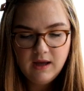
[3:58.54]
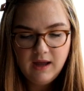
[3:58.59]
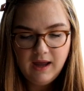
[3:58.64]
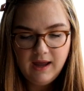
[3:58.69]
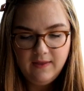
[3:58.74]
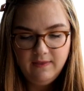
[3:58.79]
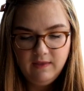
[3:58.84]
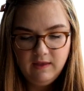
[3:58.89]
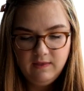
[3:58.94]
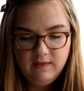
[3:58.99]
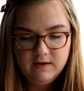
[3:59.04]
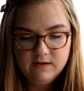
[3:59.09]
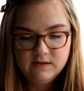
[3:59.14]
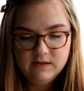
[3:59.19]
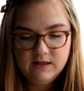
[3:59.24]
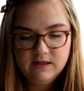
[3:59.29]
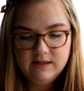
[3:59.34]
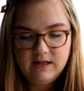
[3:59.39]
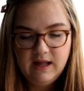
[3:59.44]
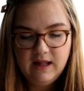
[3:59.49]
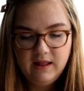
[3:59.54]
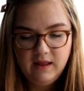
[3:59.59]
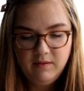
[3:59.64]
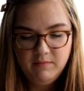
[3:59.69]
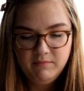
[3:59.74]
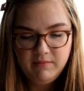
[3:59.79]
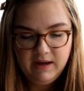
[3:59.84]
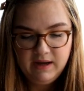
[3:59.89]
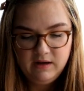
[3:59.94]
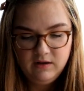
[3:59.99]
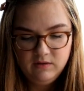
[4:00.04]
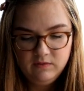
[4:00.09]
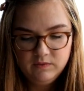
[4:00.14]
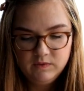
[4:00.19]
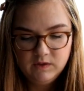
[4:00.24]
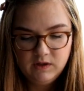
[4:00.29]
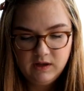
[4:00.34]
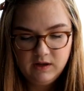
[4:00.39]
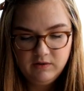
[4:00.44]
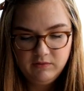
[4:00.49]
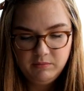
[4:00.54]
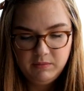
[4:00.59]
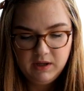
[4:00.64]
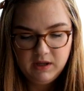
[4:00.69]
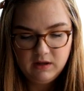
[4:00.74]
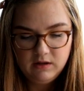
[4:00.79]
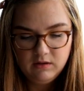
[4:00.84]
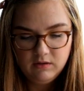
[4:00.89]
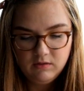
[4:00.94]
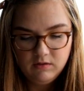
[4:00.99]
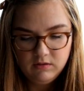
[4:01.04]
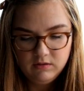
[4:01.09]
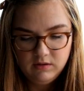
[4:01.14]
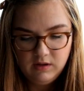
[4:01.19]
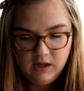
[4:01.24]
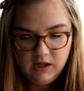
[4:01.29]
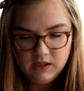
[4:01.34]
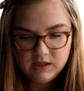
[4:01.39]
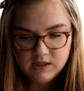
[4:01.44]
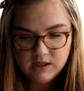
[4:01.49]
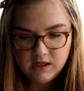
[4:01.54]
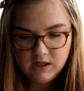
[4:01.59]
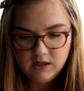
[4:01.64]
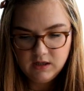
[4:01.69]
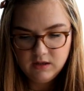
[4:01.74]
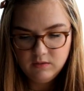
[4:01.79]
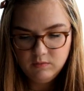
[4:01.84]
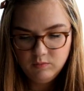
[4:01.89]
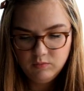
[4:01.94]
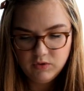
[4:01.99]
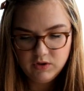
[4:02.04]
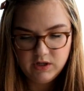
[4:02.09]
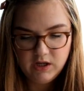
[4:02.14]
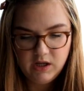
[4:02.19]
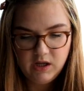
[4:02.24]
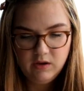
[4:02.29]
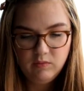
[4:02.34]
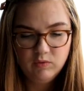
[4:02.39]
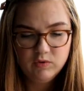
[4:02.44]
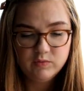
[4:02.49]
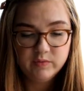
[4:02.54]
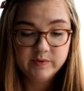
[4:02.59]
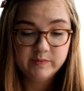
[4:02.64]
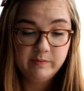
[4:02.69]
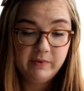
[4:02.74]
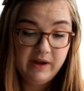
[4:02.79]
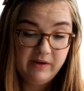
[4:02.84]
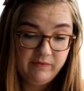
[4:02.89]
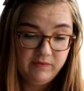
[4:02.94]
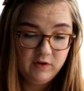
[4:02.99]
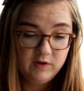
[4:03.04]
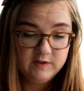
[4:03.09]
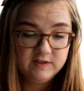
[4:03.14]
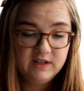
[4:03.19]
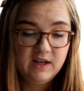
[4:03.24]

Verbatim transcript: and then there's an Italian bind off to kind of make it look all neat and pretty which was my first